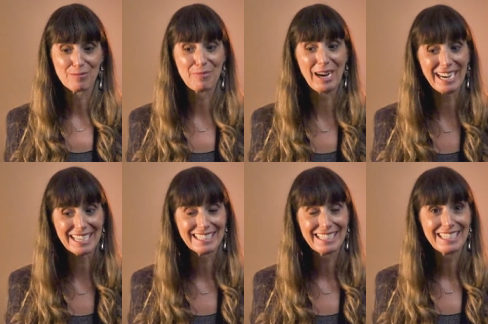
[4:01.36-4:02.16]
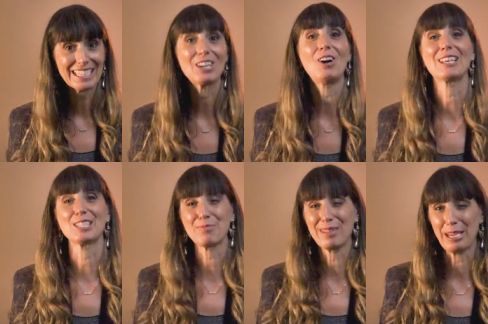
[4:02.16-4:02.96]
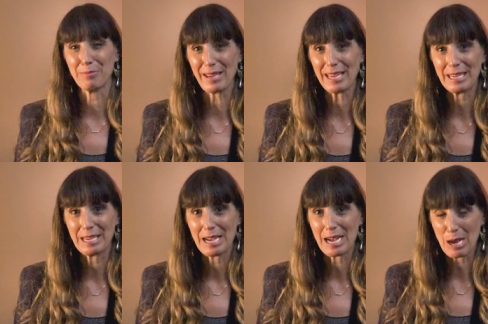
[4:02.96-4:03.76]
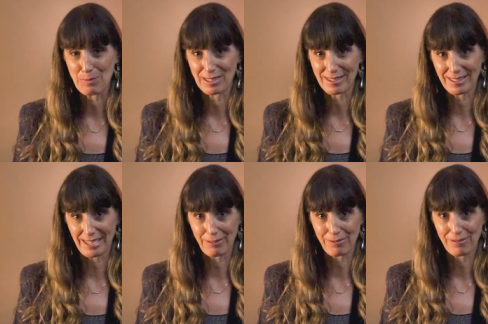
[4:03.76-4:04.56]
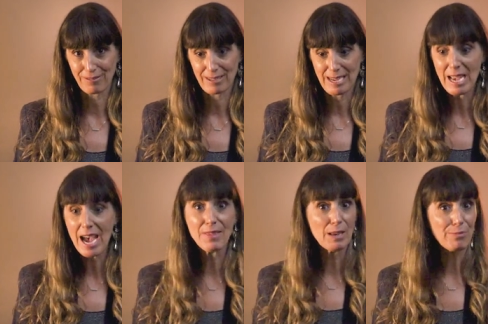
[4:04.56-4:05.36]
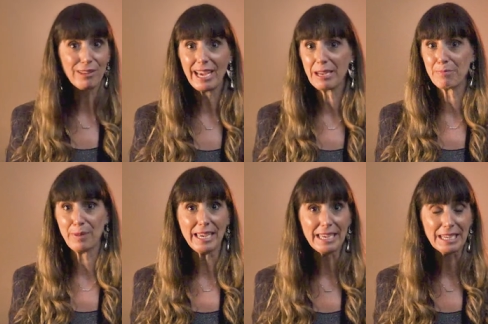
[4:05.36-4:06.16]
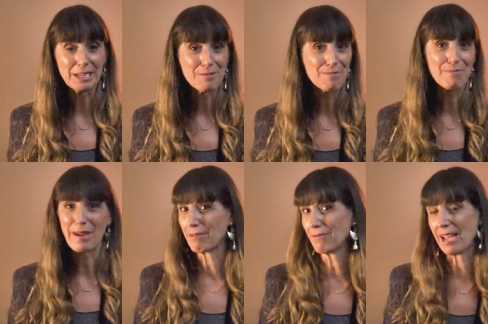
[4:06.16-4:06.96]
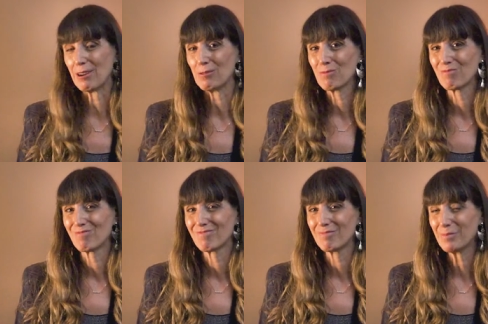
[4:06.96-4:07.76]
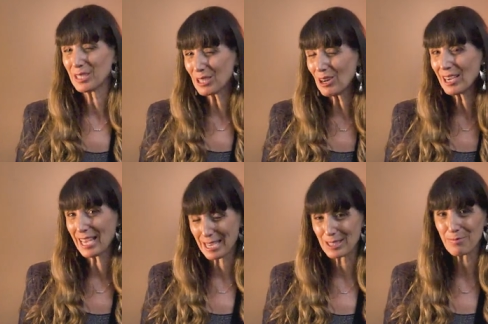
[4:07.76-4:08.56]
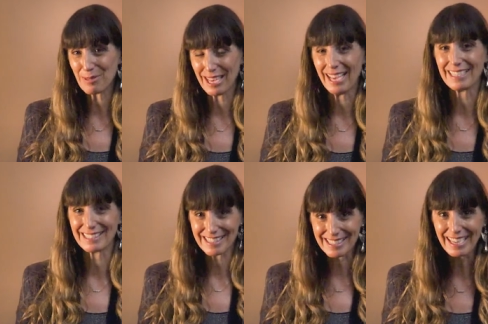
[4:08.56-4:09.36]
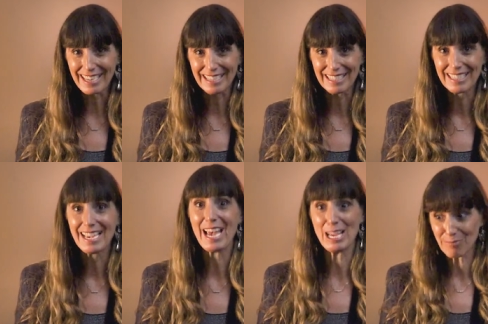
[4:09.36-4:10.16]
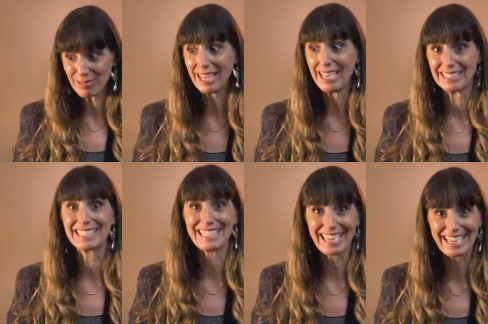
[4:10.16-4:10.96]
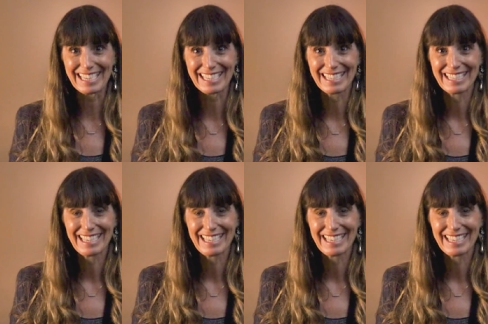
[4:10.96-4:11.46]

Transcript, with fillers: but God has plan B up his sleeve. And then plan B may fail, but God has plan C and plan D.